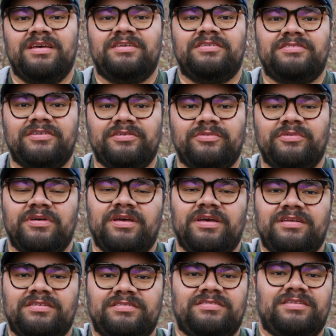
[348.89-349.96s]
So
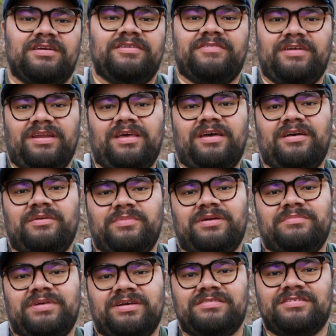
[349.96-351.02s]
just like right now, I'm
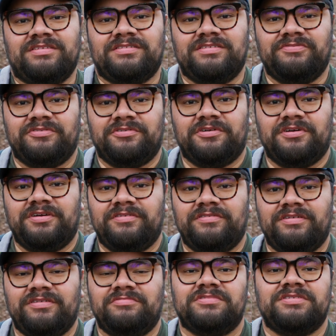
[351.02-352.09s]
on my
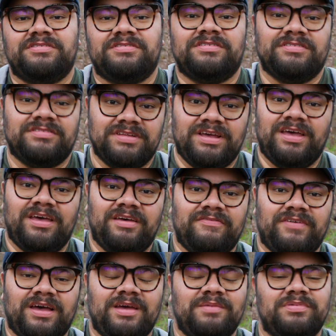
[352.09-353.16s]
6400, which does not have
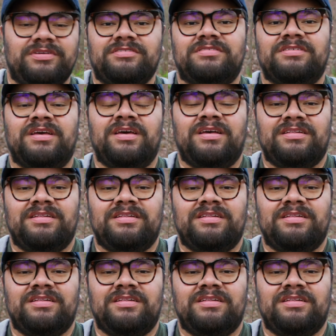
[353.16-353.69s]
IBIS.